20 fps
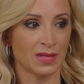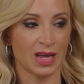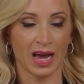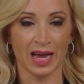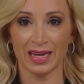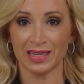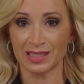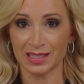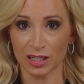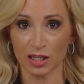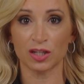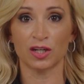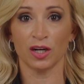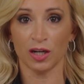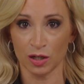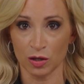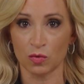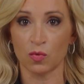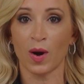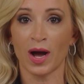It's a
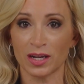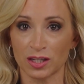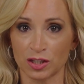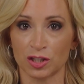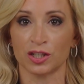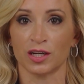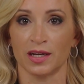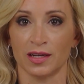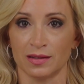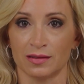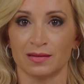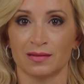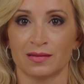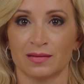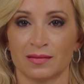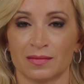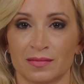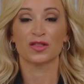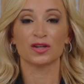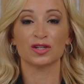good question.
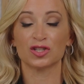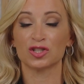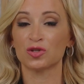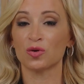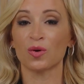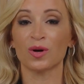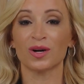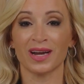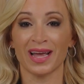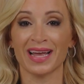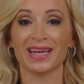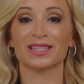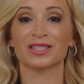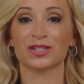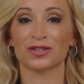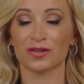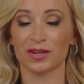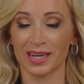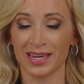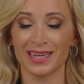The short
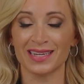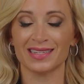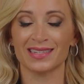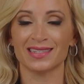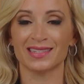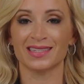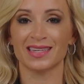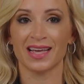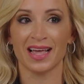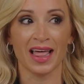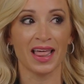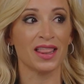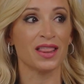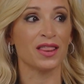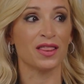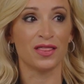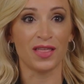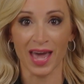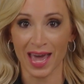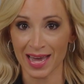answer is
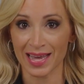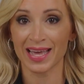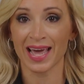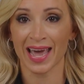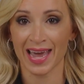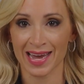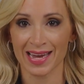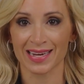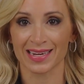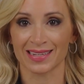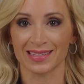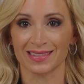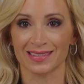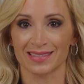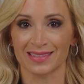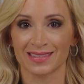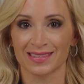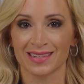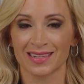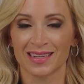they can.
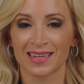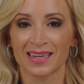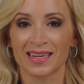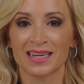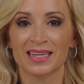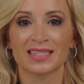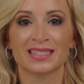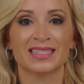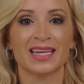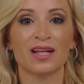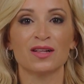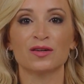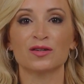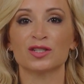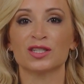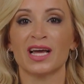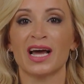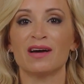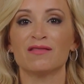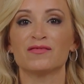
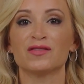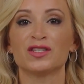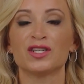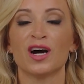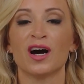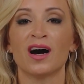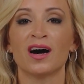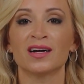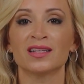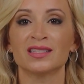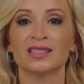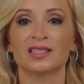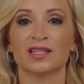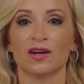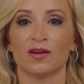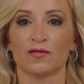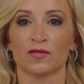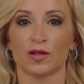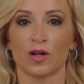Sellers have tons of